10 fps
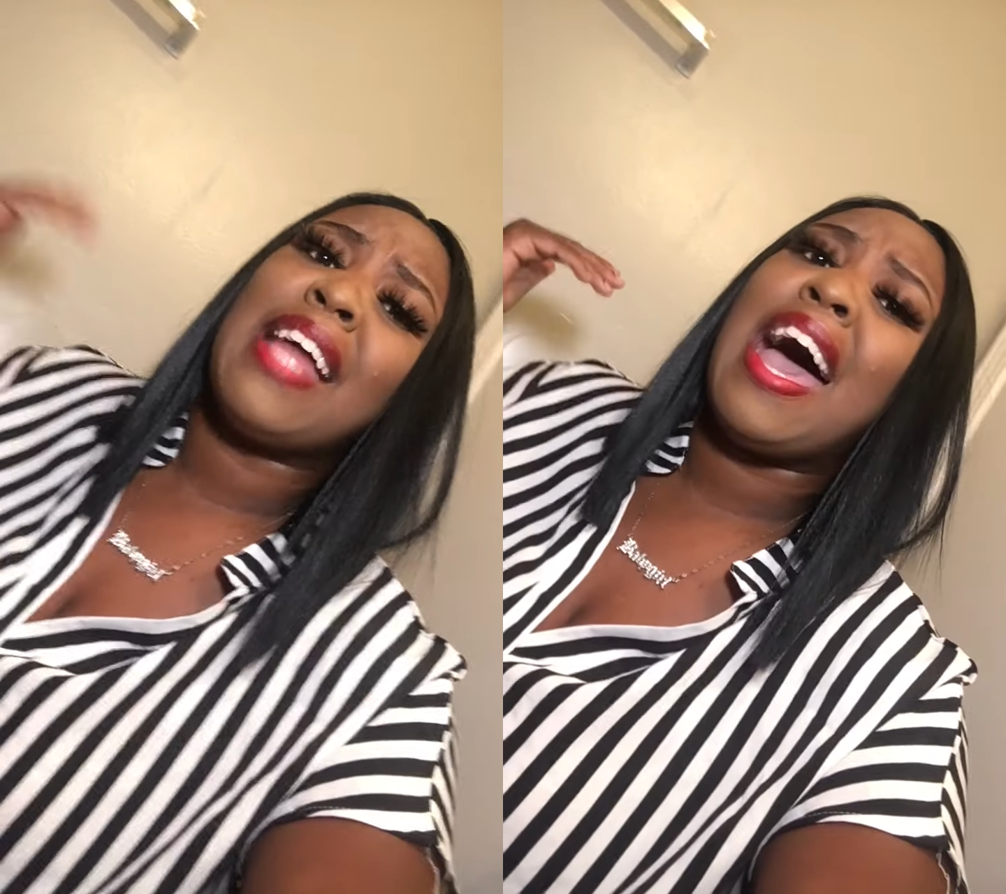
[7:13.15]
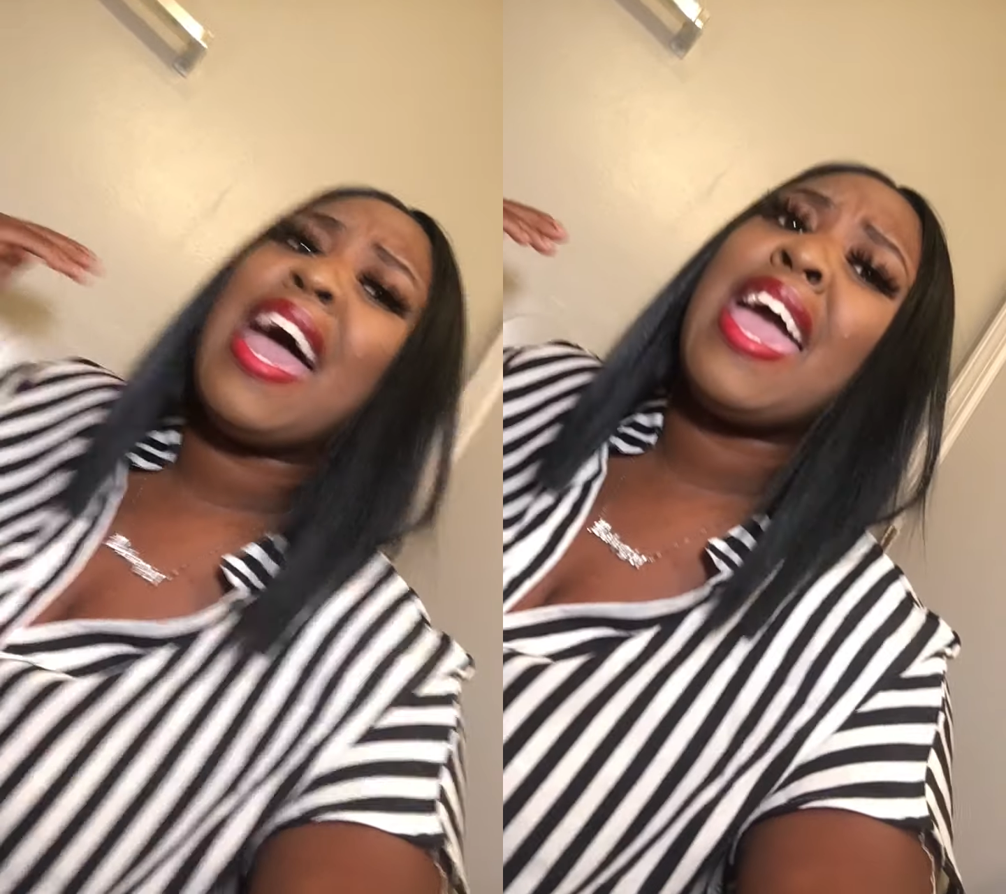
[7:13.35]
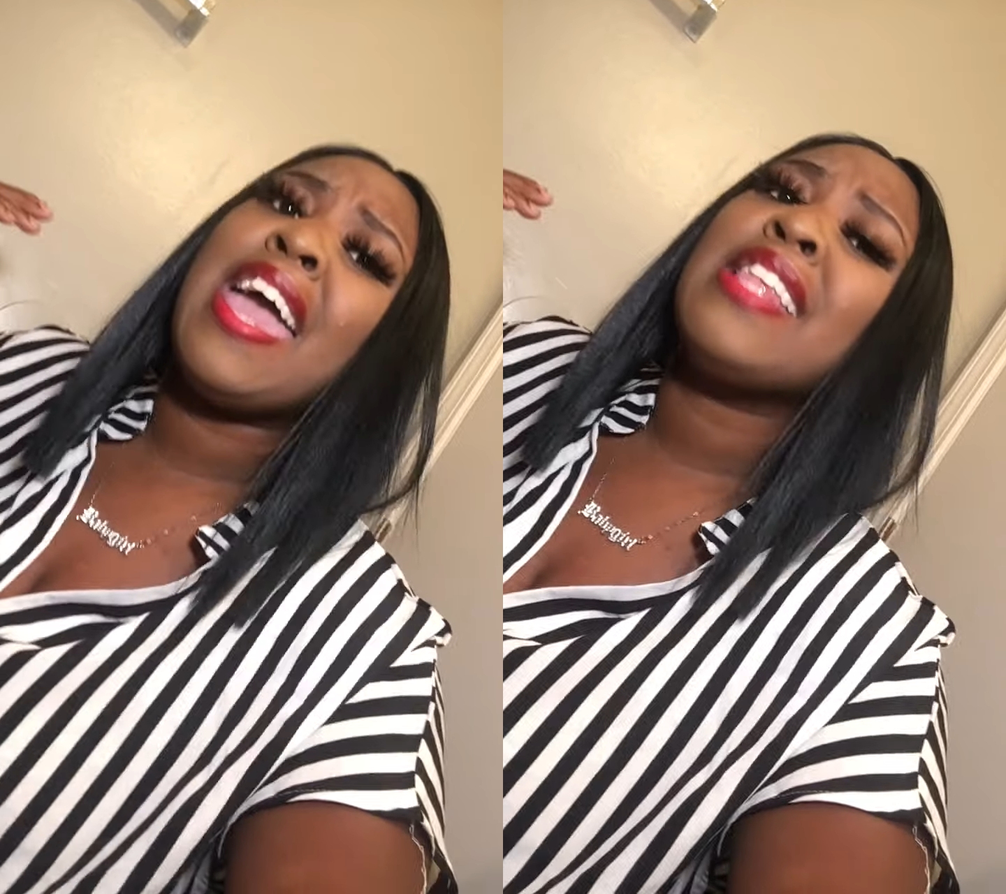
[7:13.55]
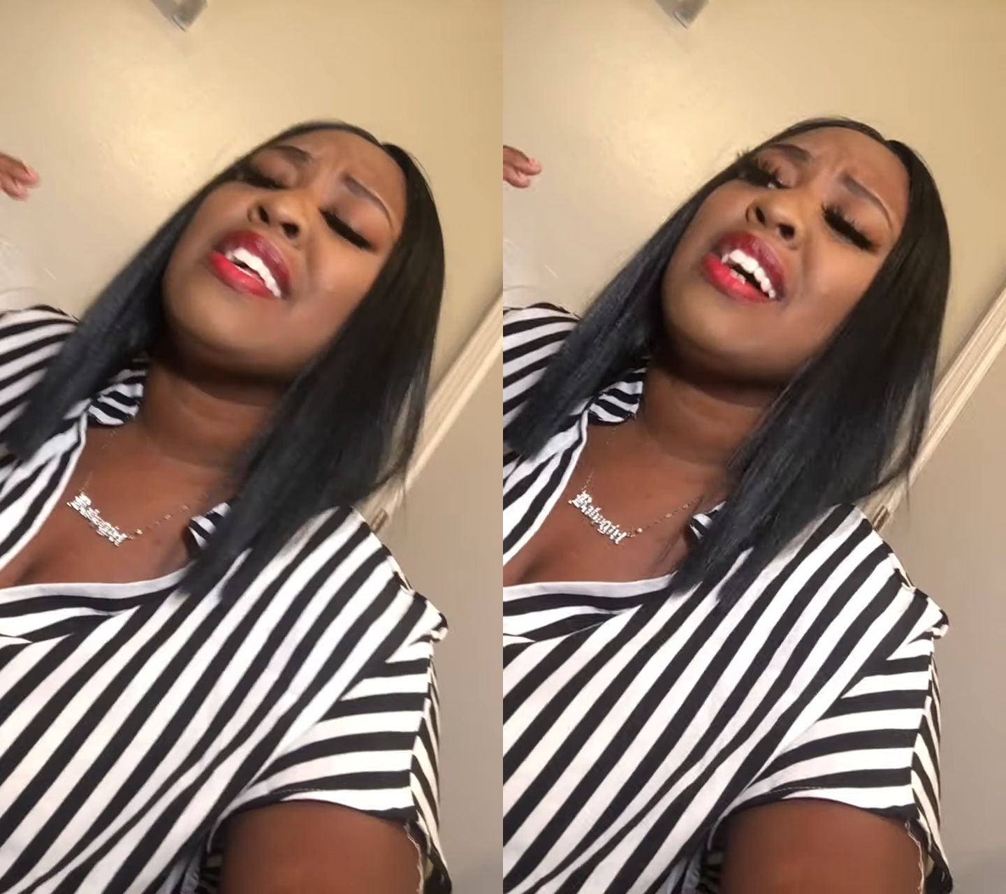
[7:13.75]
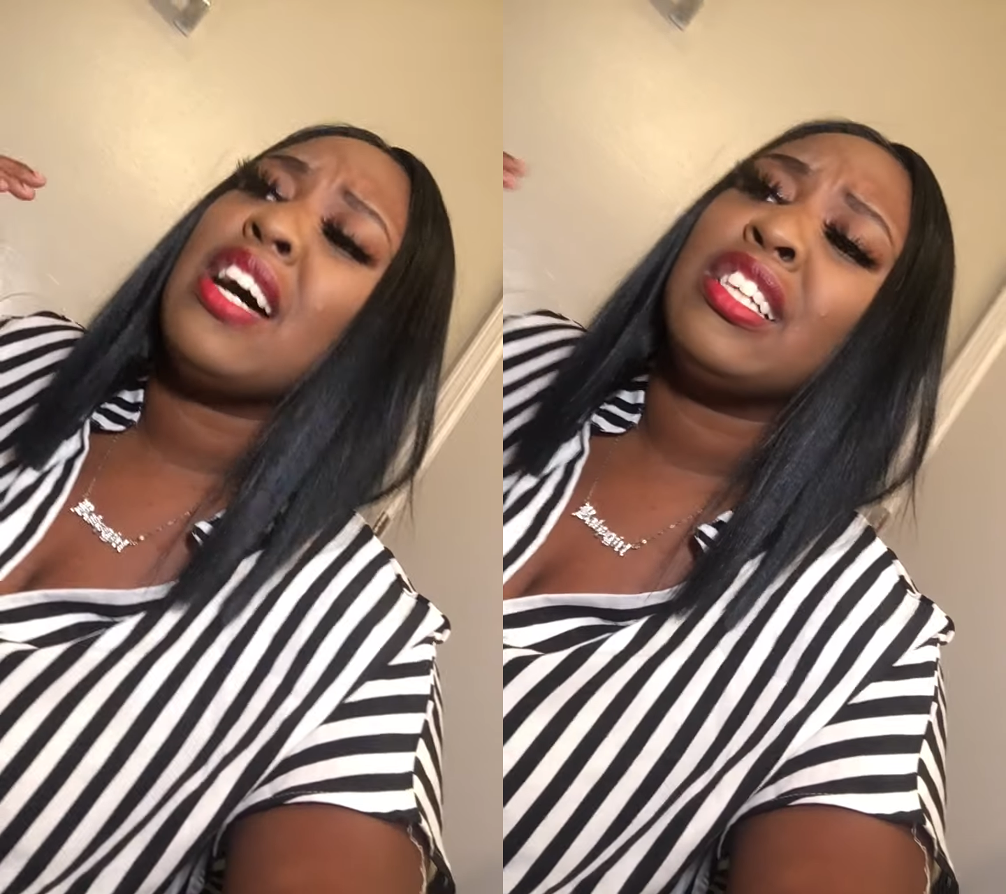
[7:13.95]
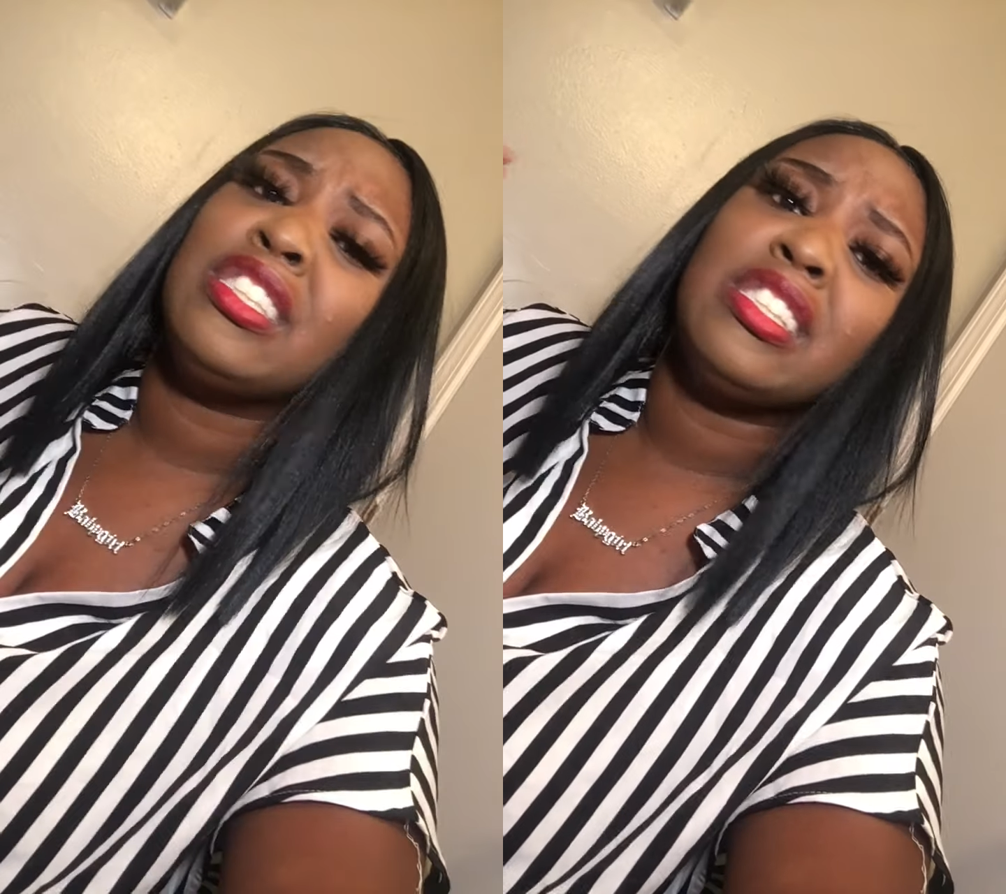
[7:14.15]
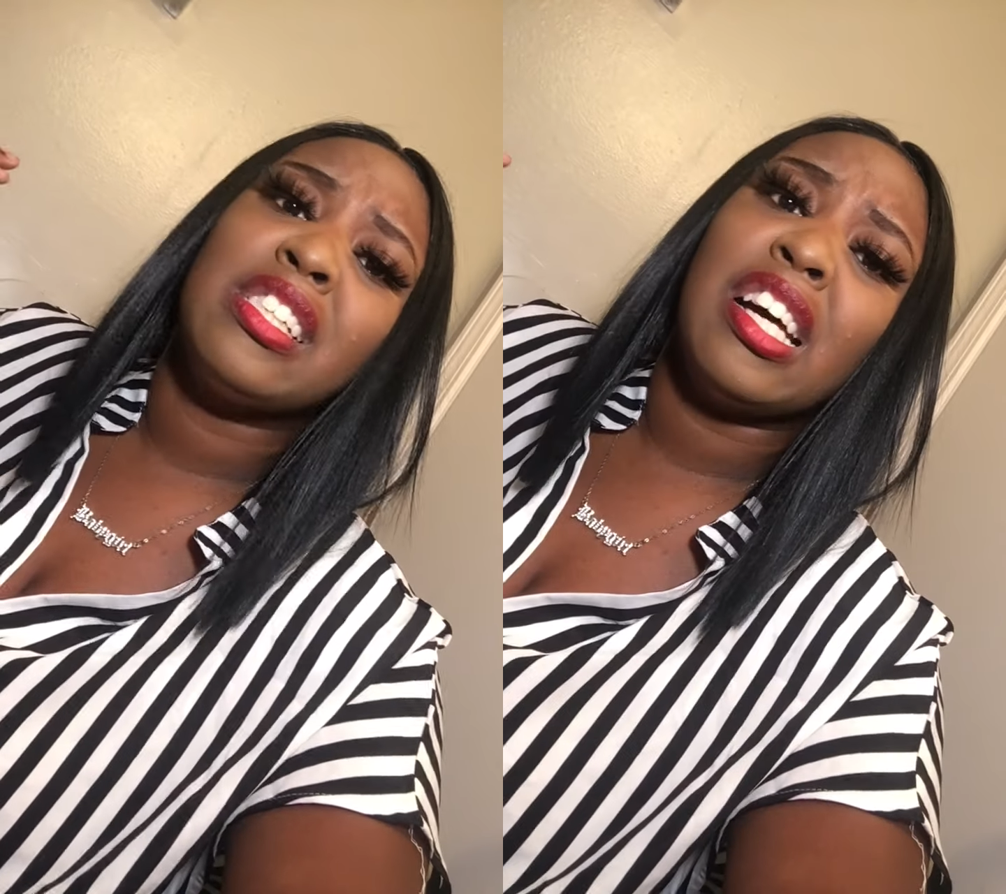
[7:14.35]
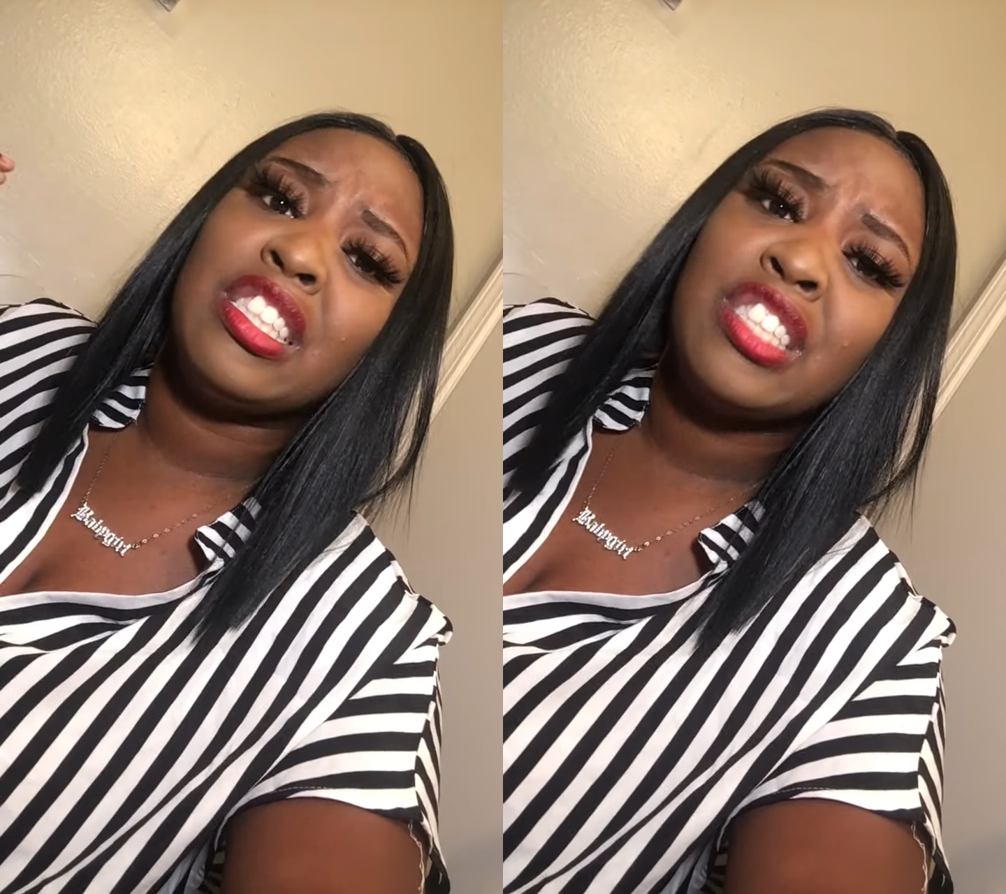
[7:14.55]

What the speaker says: I had a